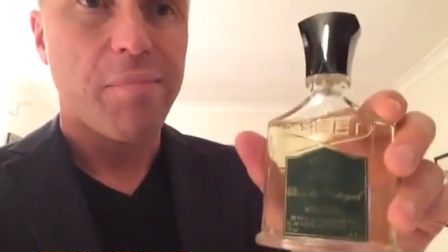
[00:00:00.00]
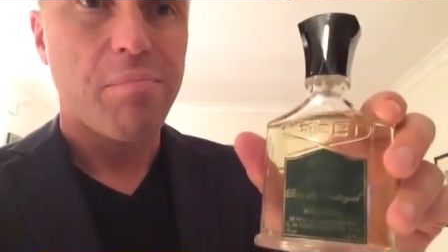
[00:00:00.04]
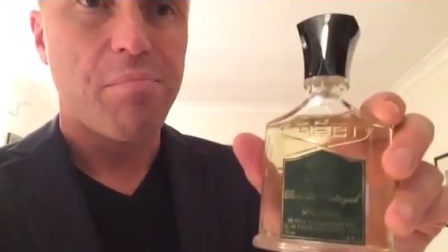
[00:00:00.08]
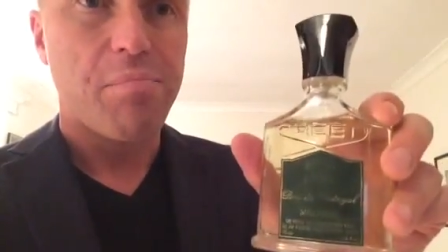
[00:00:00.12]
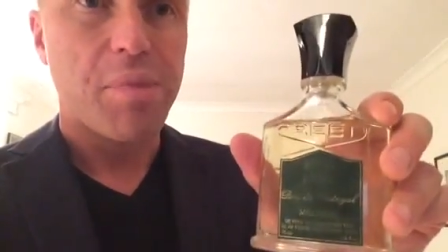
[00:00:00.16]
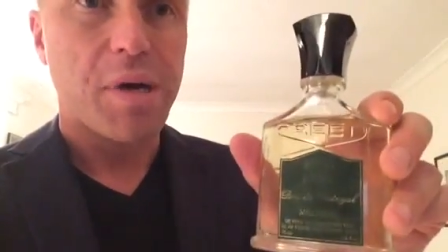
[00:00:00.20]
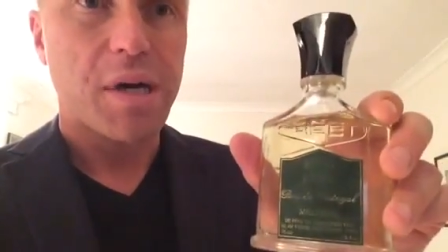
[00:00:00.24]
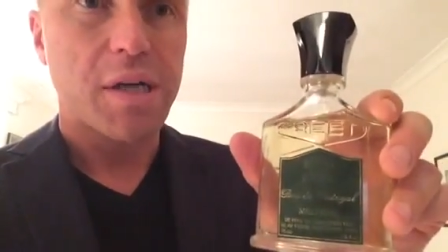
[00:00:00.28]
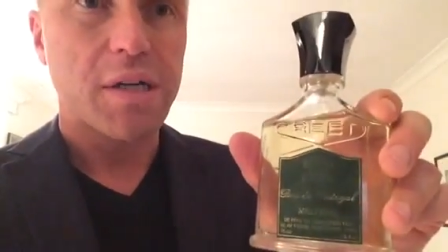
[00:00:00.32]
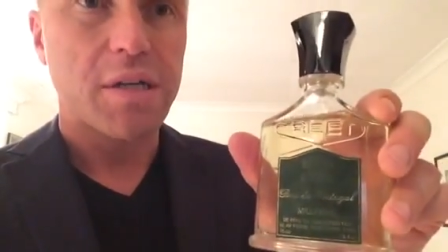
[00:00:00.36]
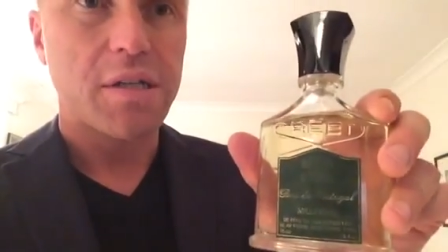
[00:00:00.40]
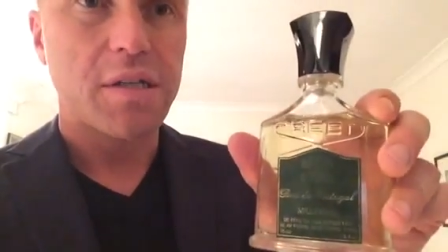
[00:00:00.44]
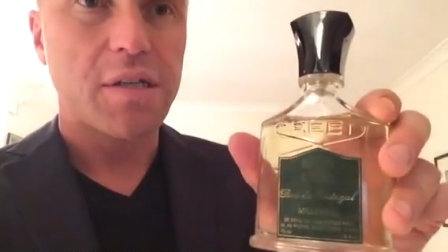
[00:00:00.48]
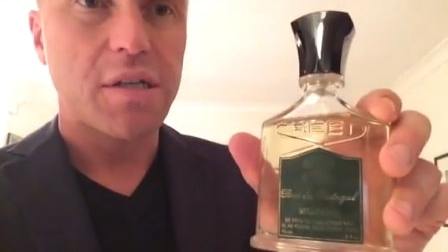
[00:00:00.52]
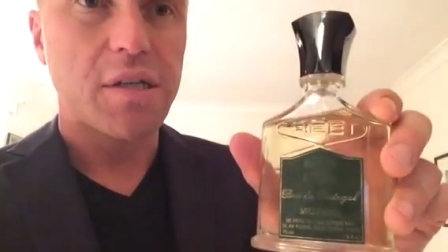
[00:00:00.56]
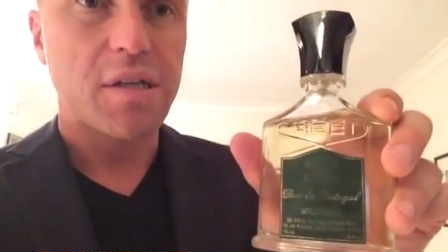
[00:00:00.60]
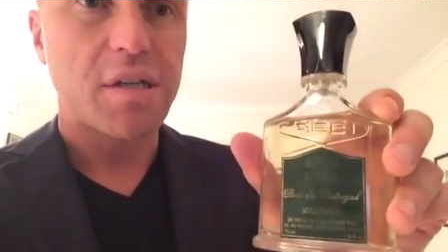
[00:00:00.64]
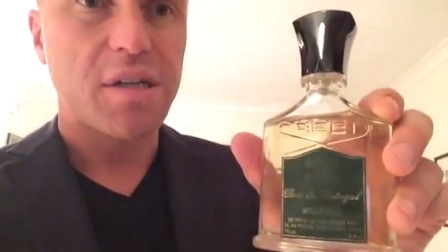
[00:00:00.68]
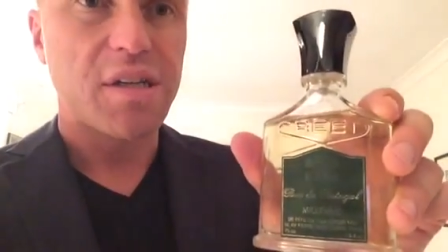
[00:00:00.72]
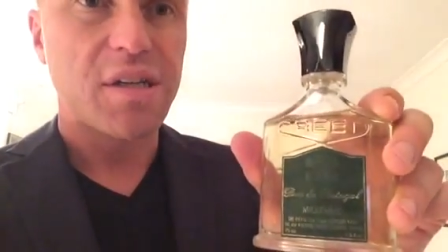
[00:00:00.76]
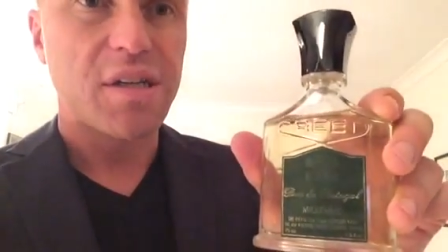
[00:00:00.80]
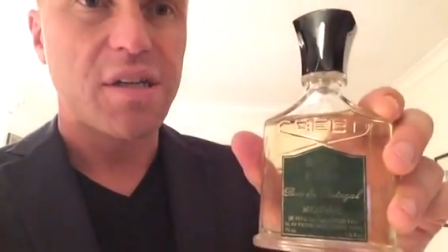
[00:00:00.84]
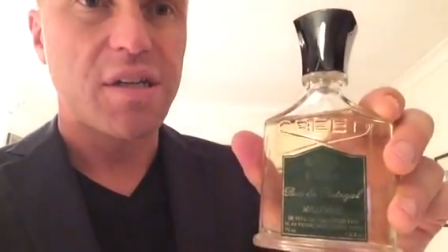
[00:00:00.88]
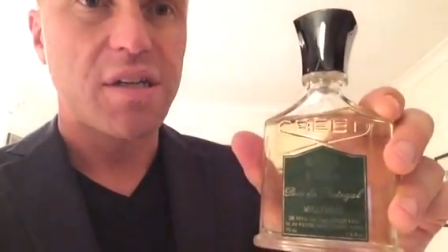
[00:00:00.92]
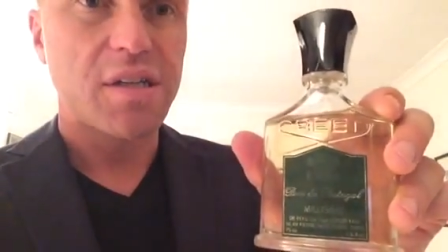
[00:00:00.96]
but
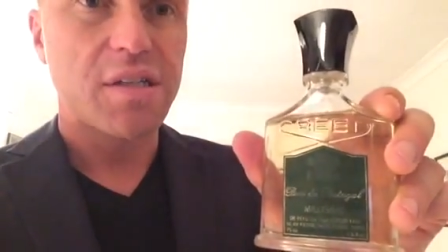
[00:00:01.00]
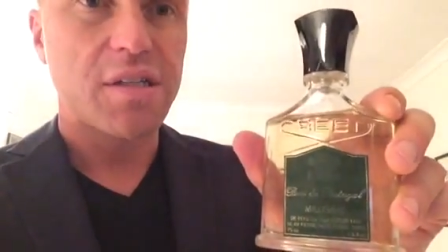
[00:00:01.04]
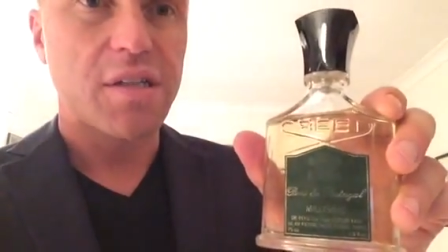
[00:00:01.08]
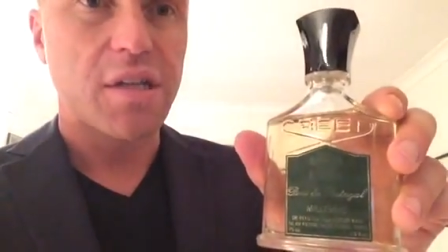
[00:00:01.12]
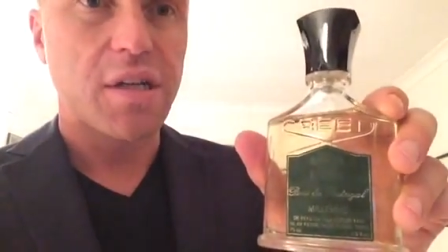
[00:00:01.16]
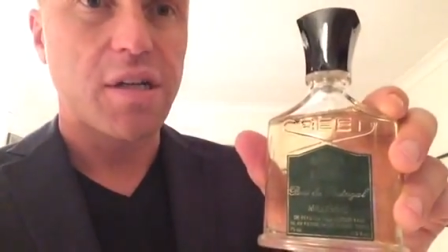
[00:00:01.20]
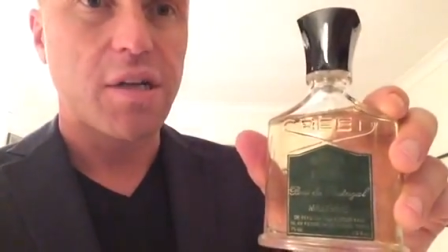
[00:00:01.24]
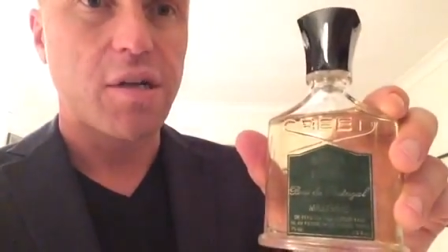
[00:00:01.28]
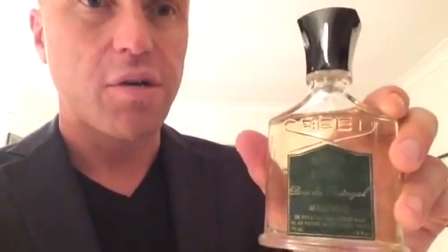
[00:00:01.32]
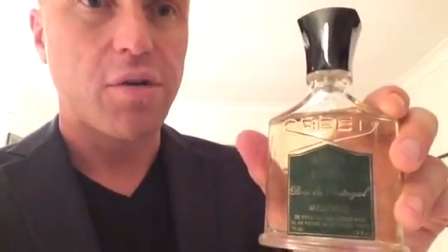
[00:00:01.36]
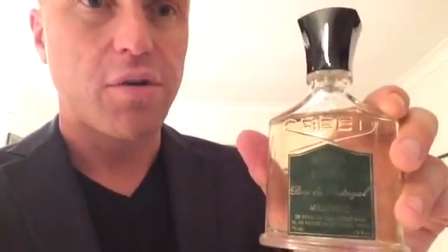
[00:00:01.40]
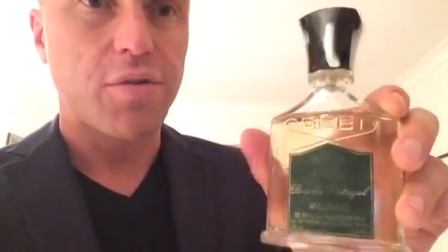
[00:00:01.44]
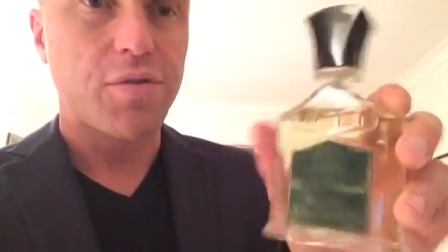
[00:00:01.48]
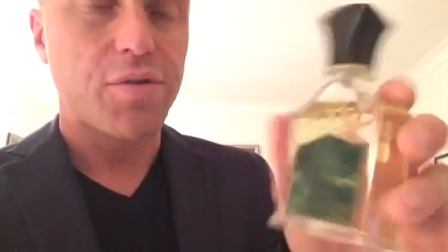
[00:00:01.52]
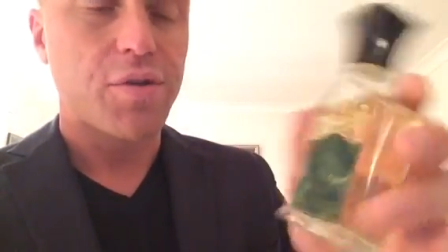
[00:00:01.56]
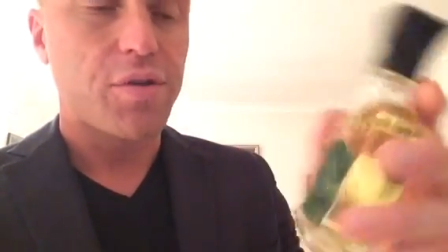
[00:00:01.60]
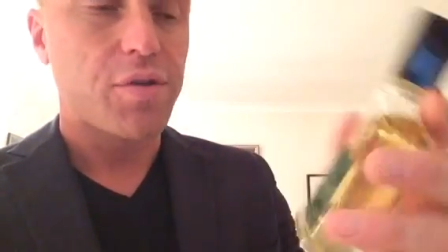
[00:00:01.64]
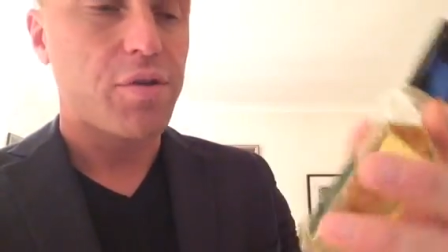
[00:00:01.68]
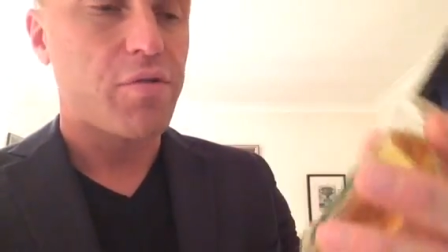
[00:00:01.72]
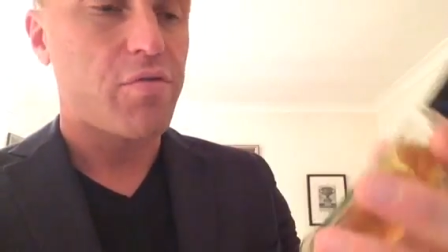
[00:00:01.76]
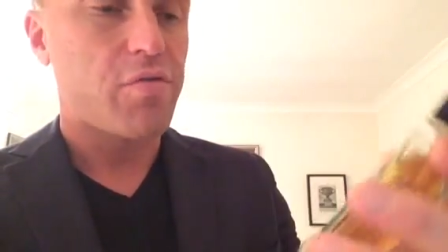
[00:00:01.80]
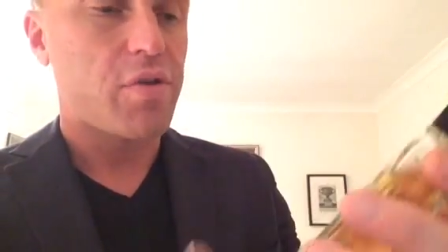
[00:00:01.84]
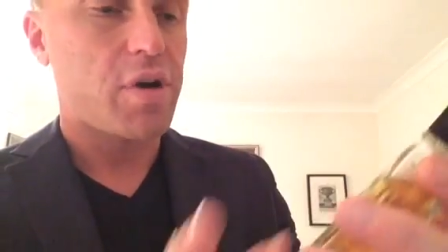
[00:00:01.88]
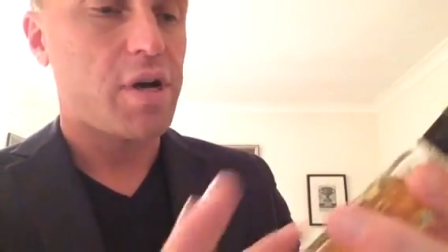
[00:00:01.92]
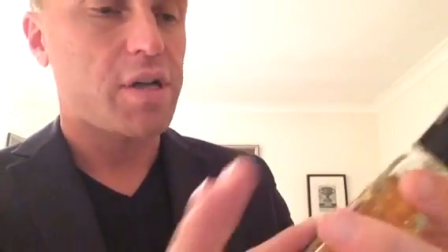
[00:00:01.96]
it's a little odd that
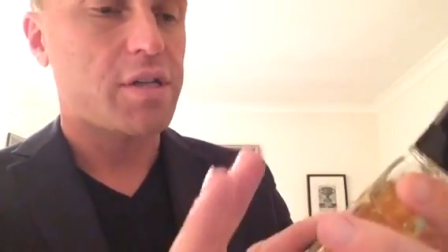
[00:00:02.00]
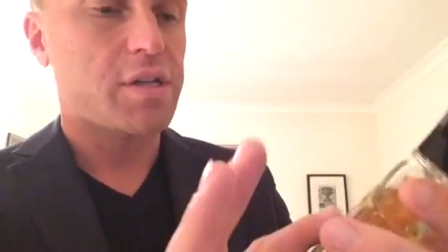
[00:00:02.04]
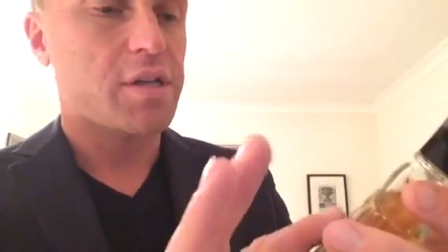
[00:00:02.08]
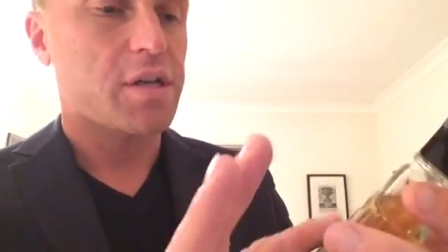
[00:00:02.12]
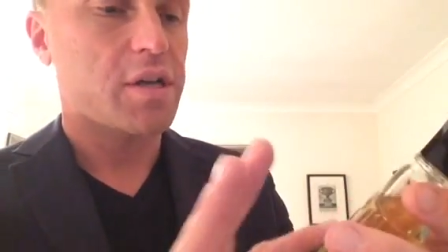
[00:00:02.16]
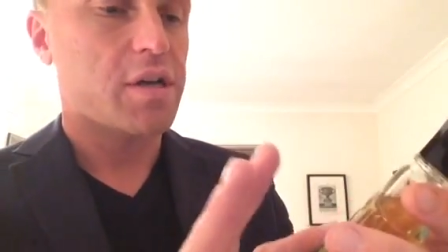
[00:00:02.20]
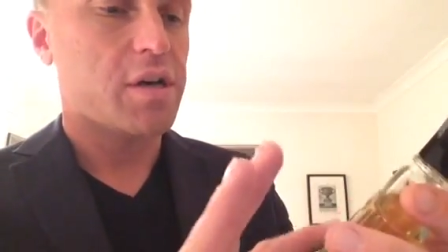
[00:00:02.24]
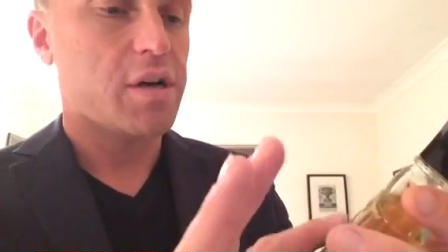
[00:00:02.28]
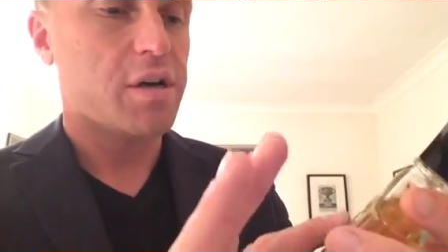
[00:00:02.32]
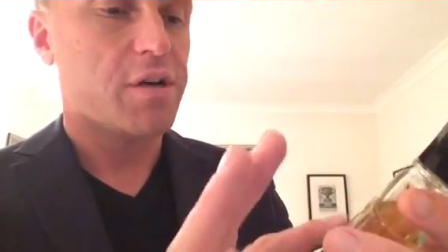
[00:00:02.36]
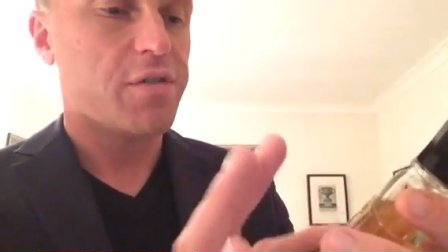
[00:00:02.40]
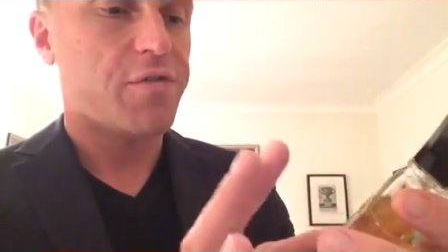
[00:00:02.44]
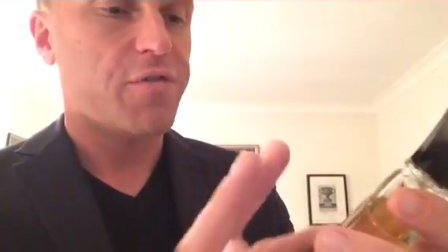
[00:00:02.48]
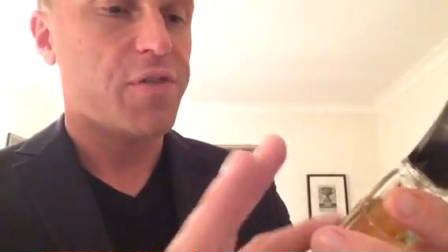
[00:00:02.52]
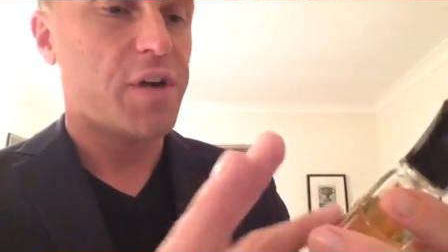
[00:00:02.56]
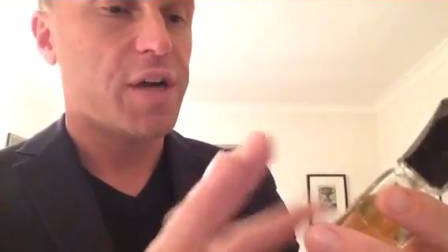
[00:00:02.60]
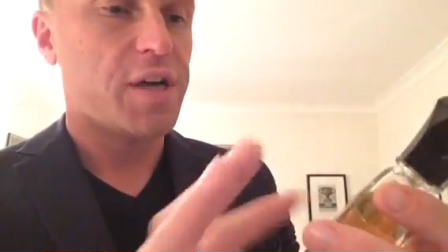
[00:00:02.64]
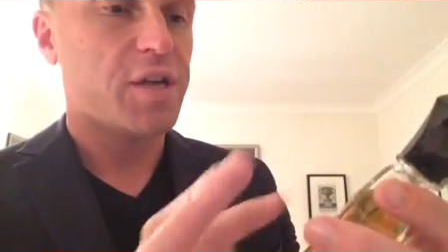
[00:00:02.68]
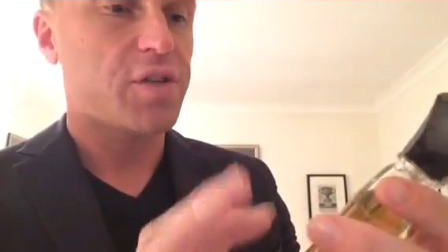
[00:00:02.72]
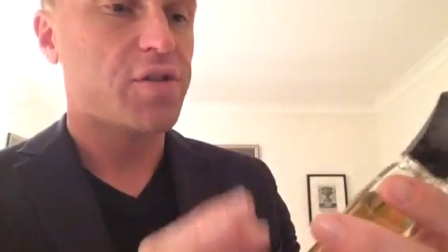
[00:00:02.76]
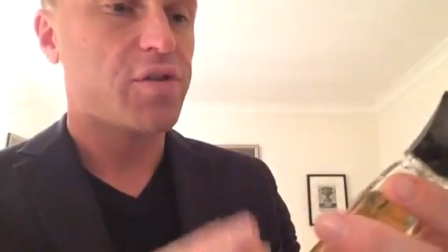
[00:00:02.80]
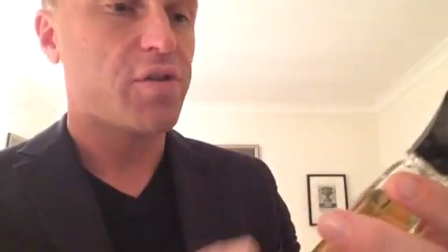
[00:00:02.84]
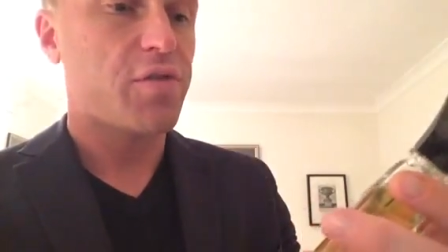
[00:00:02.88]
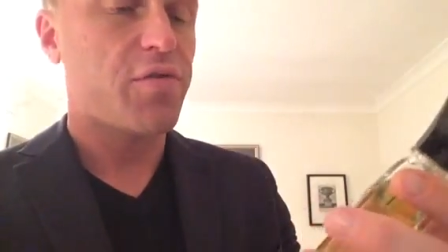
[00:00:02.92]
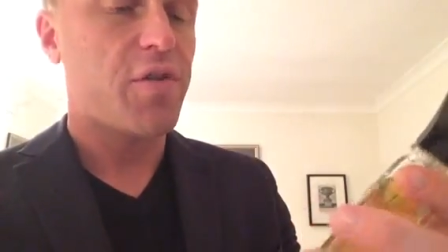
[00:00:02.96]
the writing kind of
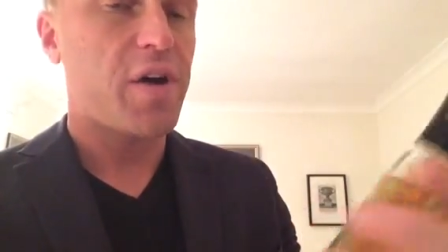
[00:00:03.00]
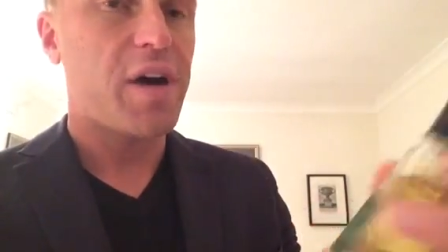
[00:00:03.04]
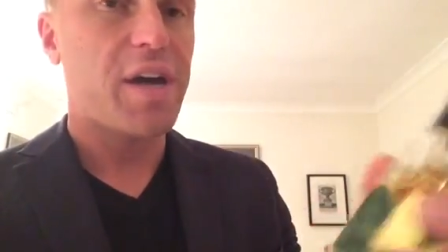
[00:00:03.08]
fades off.